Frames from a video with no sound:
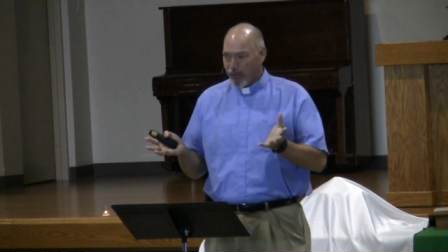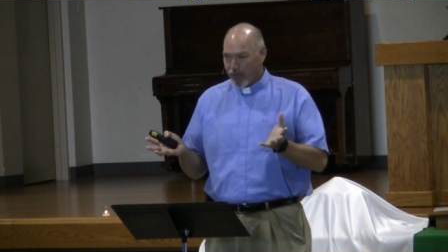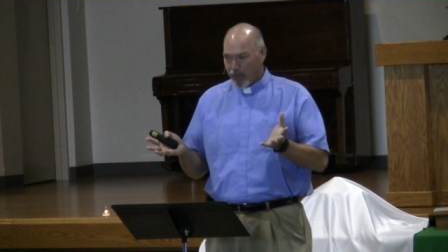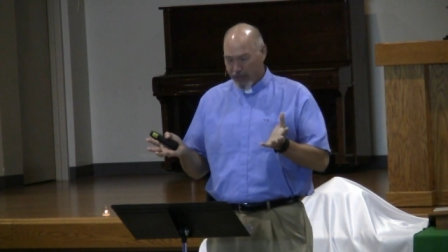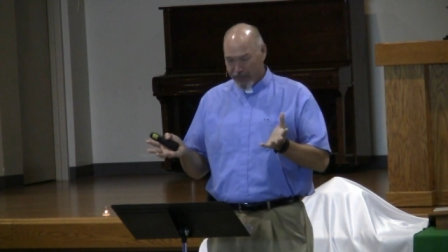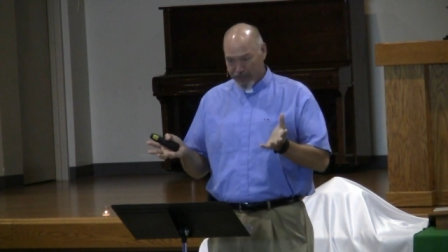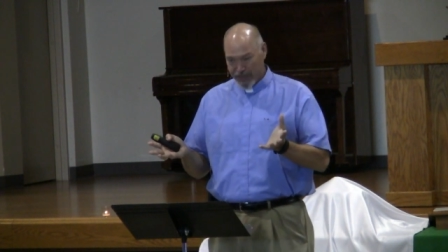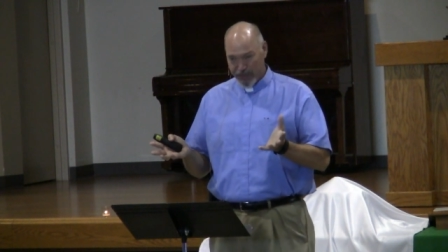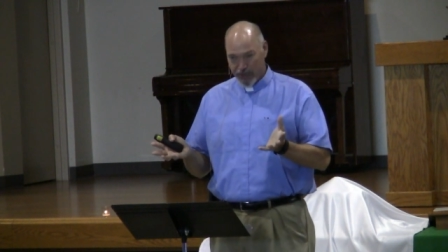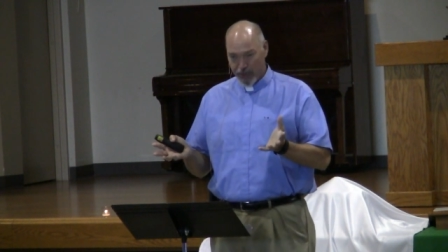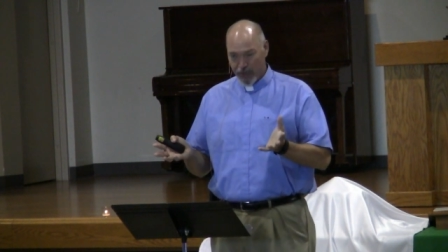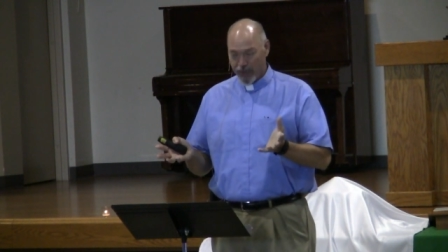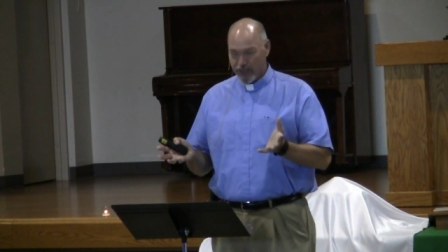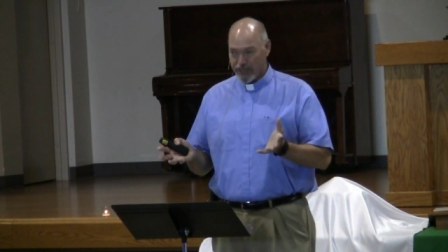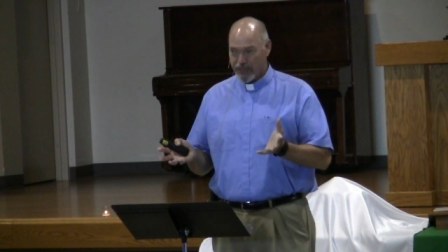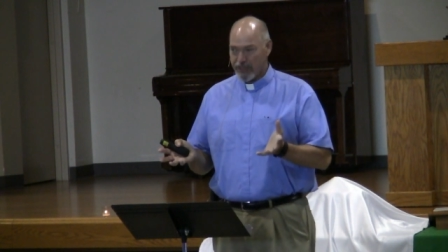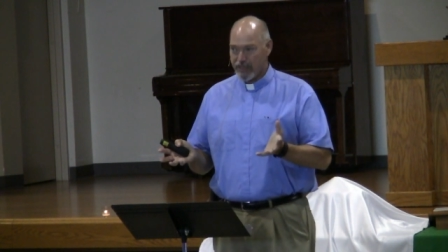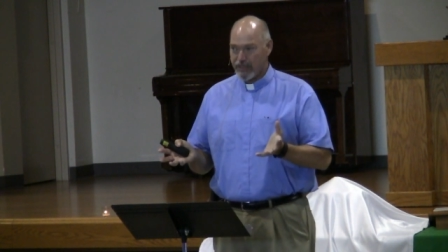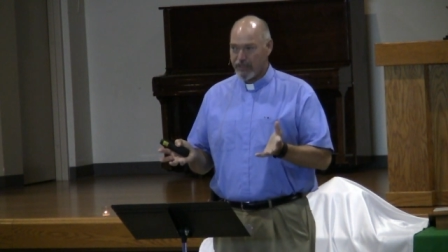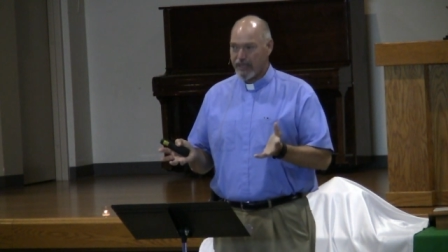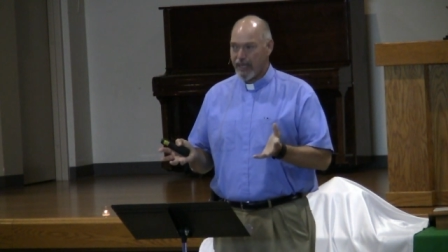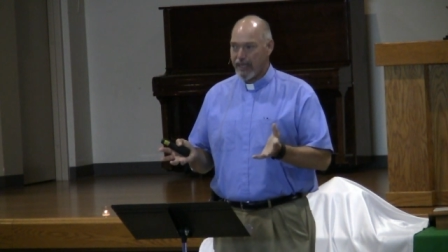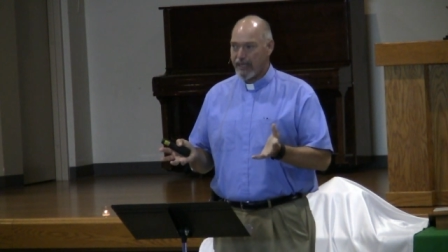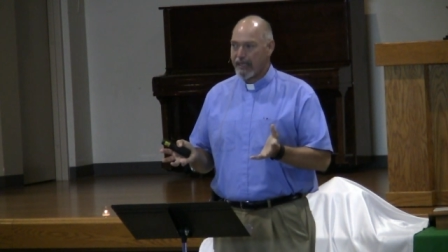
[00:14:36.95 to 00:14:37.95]

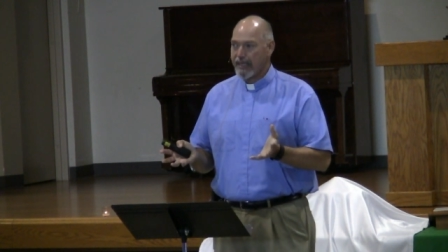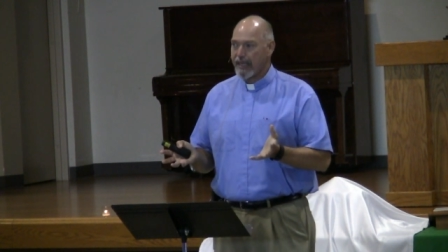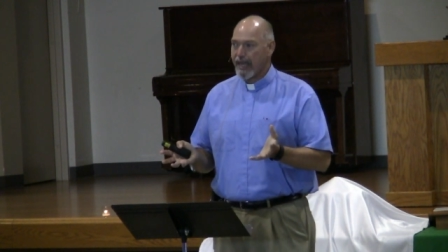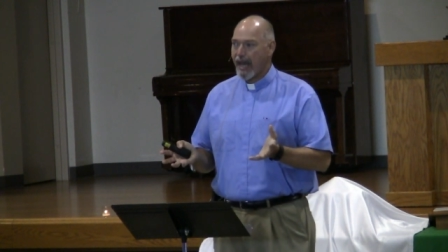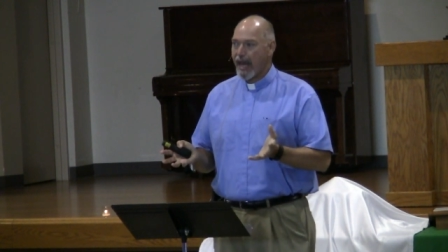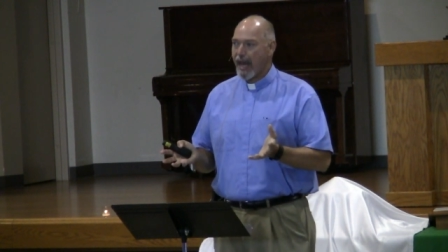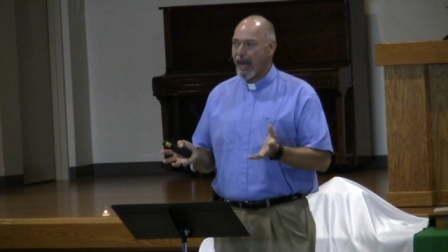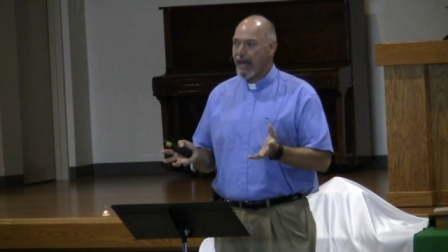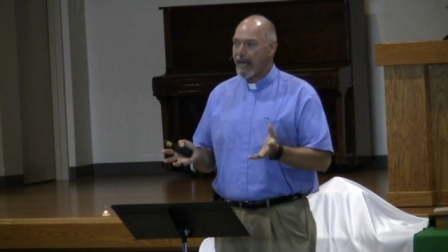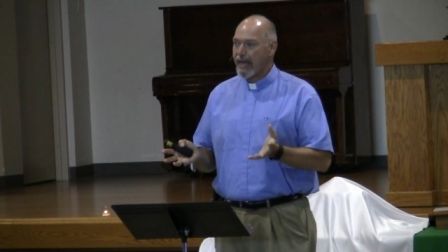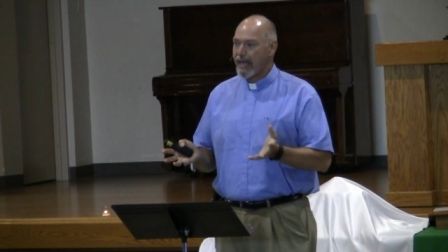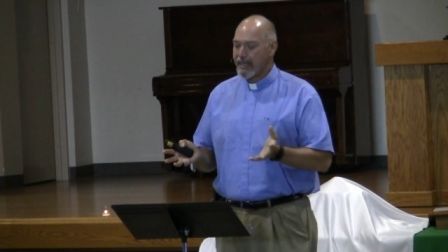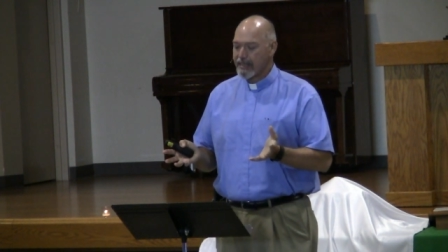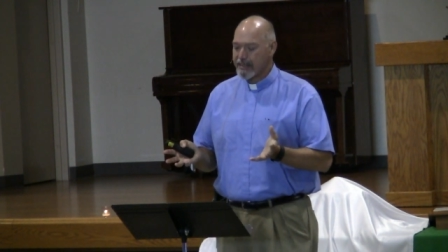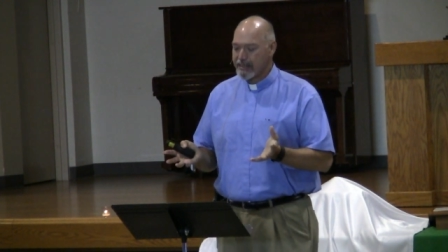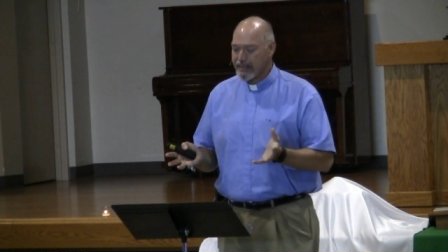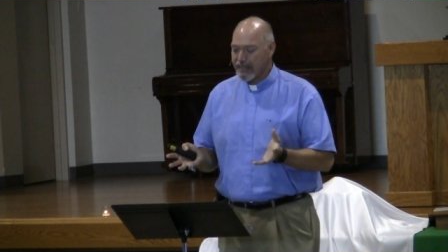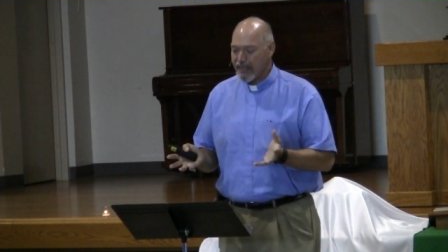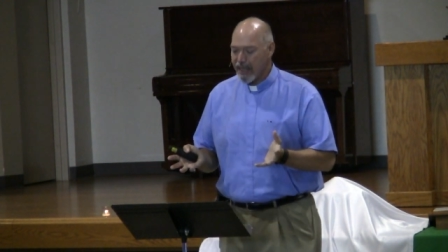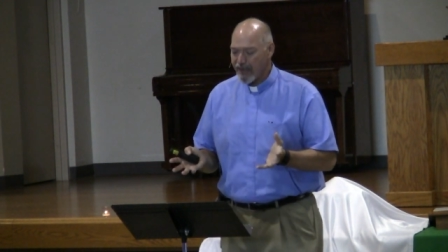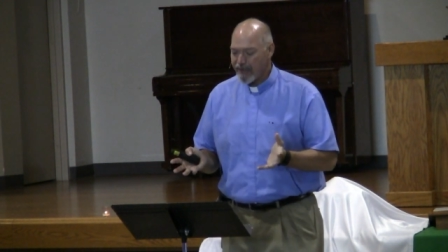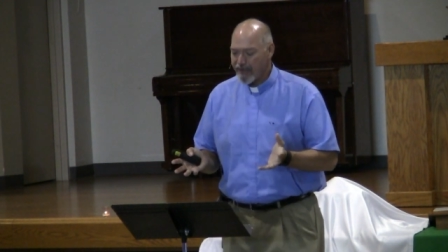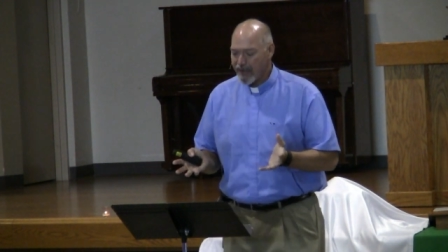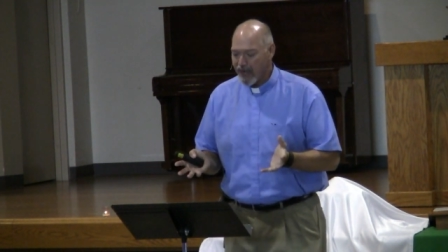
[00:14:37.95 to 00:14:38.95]
resources that God has
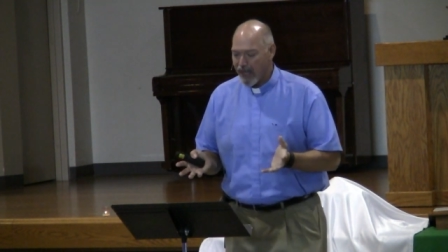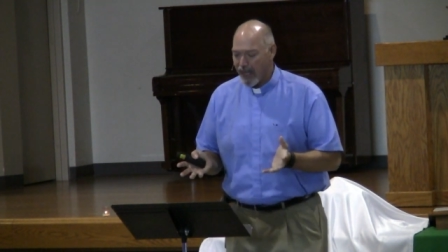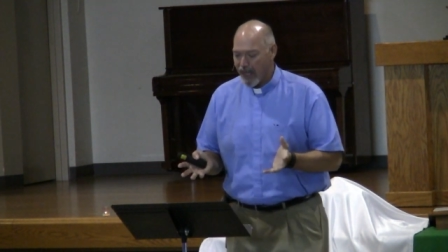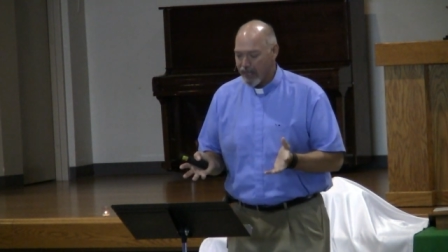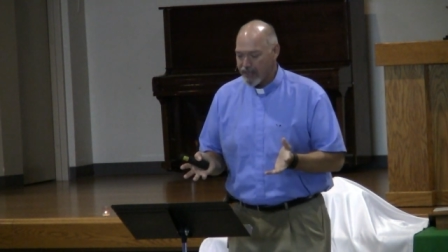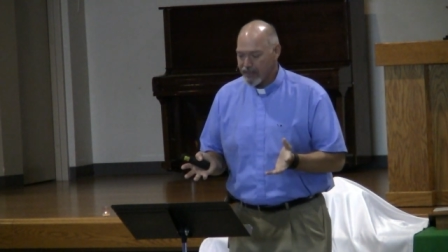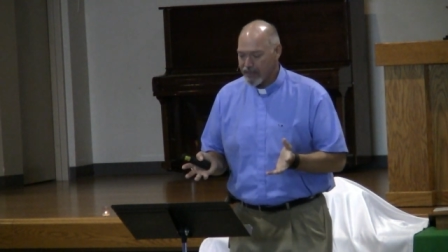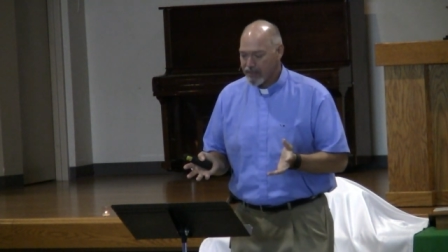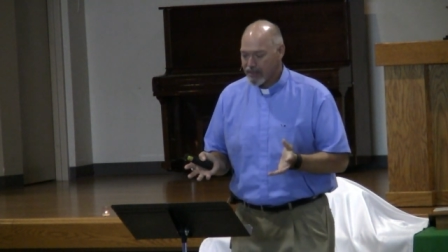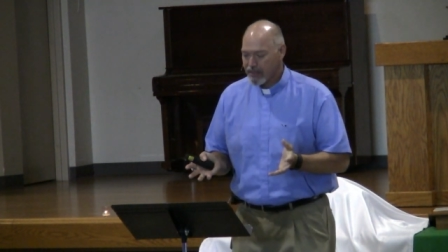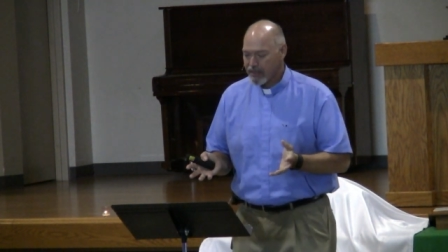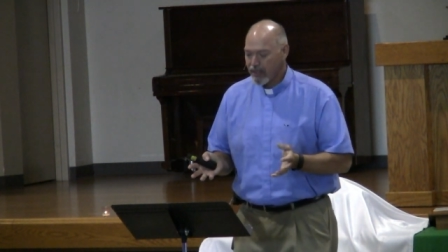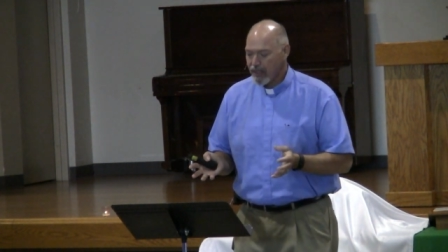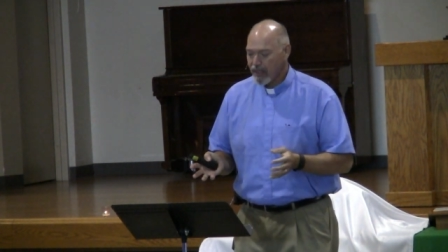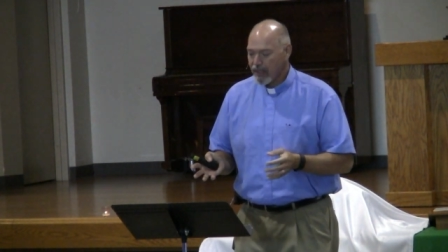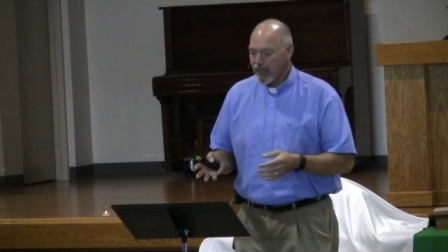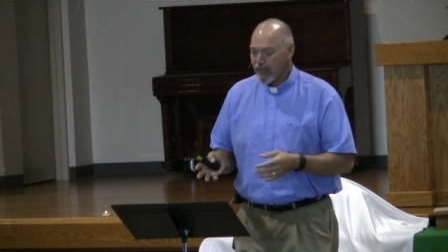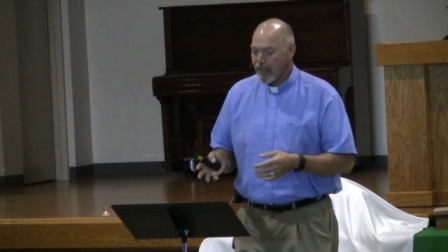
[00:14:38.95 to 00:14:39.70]
given us?